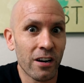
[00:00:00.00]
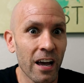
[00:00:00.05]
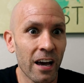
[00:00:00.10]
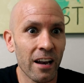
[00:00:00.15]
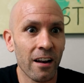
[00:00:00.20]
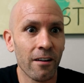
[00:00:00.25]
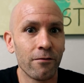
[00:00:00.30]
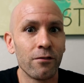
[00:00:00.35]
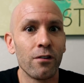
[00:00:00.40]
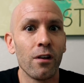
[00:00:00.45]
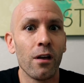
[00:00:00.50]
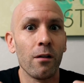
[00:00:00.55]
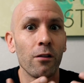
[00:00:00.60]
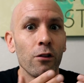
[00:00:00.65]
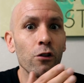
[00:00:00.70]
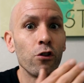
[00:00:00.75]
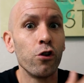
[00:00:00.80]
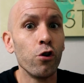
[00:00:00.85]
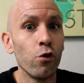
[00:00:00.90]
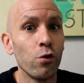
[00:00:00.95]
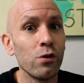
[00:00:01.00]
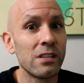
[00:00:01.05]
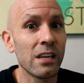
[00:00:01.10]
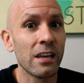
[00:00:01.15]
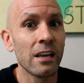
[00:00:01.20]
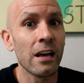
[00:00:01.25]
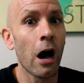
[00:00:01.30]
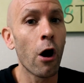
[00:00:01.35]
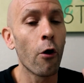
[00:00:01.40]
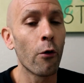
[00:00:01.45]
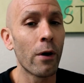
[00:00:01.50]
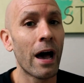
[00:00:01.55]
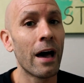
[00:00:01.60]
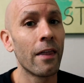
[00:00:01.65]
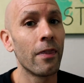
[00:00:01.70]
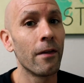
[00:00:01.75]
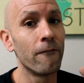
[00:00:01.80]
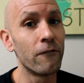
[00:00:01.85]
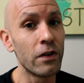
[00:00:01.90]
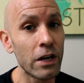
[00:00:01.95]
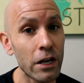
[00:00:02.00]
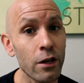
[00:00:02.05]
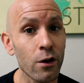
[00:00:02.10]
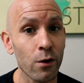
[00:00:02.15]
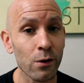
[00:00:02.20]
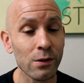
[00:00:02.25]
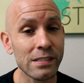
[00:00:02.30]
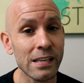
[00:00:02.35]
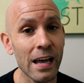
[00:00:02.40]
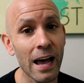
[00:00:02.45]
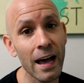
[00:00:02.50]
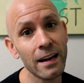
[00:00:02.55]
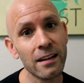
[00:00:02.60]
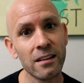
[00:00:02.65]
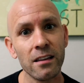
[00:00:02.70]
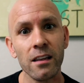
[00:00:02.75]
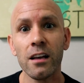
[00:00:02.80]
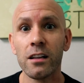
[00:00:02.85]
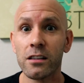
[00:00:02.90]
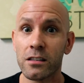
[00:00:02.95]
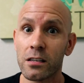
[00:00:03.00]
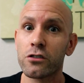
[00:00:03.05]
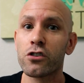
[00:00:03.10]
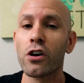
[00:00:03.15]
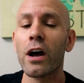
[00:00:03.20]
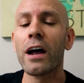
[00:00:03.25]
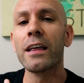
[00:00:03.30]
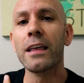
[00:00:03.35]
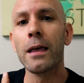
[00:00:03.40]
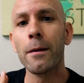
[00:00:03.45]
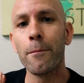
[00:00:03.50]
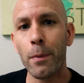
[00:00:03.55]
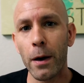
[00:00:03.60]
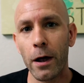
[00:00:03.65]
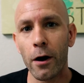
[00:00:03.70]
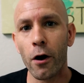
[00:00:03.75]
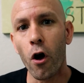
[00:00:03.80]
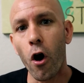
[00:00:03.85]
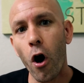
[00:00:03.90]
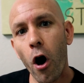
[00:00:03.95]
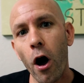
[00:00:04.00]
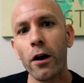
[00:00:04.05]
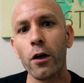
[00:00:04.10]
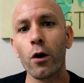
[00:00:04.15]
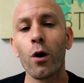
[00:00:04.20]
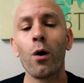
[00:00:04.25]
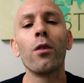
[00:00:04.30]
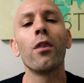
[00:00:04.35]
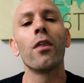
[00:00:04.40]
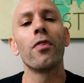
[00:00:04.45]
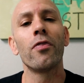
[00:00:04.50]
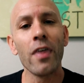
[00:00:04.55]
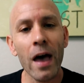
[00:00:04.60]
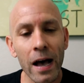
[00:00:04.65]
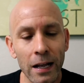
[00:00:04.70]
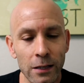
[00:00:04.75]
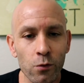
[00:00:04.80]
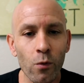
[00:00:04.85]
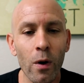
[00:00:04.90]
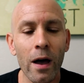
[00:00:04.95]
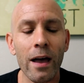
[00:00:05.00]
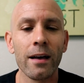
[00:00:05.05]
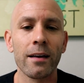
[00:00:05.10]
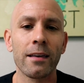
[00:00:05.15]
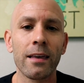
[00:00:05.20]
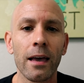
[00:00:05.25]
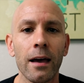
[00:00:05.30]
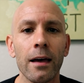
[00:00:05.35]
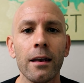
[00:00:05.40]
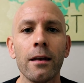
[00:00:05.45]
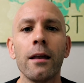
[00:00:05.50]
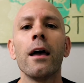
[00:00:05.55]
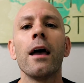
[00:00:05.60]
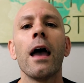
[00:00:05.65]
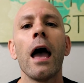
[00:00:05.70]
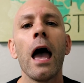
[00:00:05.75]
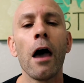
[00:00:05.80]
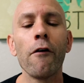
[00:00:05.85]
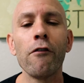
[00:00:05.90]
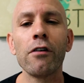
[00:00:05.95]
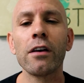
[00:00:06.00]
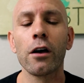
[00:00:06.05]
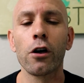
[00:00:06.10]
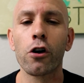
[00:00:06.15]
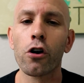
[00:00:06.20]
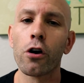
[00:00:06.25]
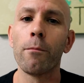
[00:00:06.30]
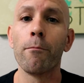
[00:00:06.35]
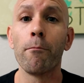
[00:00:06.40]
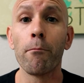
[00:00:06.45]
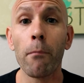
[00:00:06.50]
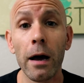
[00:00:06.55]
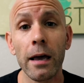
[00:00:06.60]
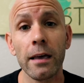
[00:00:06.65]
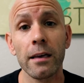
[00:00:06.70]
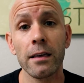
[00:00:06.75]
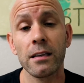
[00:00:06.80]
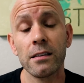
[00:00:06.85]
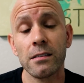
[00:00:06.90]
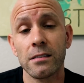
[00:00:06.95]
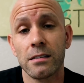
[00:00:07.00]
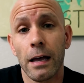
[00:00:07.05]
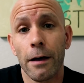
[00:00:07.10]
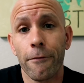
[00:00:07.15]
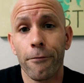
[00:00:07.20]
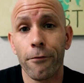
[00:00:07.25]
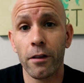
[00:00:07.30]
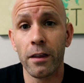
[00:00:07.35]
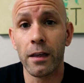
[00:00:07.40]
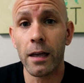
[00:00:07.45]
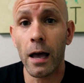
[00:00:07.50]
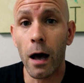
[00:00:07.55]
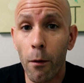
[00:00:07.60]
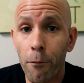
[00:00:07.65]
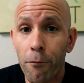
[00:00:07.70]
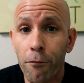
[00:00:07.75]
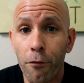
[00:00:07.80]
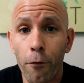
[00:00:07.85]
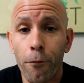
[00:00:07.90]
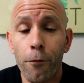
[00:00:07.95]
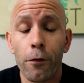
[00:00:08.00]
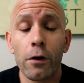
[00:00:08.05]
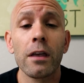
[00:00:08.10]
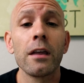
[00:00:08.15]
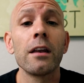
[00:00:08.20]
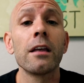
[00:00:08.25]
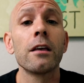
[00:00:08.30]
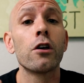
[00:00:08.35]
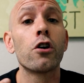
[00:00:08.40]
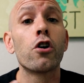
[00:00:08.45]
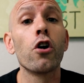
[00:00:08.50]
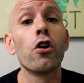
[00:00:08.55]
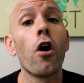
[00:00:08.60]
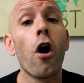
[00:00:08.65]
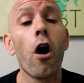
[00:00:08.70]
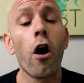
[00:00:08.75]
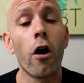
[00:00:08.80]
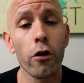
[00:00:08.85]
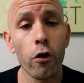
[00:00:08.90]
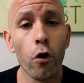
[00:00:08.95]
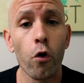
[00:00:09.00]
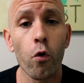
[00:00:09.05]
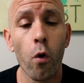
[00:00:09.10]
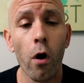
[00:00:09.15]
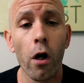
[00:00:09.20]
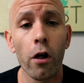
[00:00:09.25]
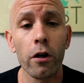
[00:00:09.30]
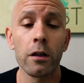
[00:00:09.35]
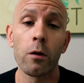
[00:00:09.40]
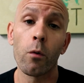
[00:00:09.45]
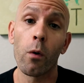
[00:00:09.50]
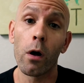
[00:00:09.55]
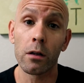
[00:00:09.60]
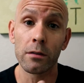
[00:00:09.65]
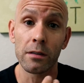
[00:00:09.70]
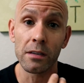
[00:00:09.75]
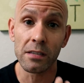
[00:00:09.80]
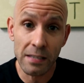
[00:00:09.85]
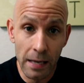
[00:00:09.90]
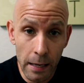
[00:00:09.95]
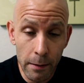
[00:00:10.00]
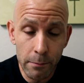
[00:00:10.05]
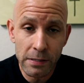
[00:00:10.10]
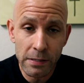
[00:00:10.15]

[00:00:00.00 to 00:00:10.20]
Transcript: kind of losing out on the video side to try to get better audio. That's why, again, having a good mic is definitely helpful for getting good audio quality while at the same